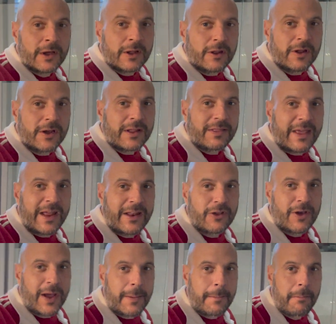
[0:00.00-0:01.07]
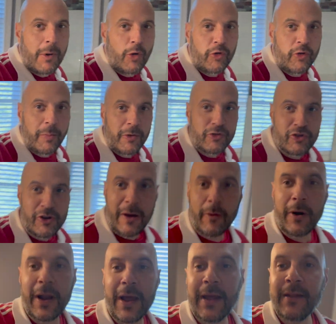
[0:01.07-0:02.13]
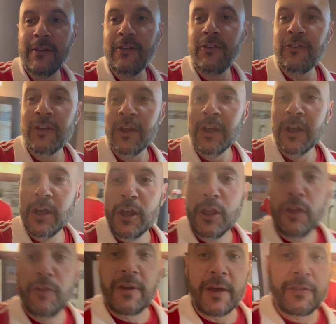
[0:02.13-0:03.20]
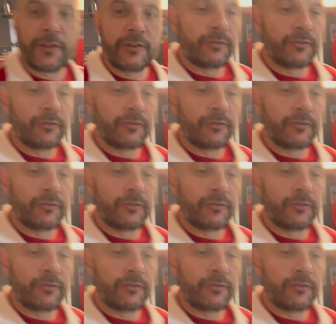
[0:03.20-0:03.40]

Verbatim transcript: Look at that. You got multiple shower heads. You've got this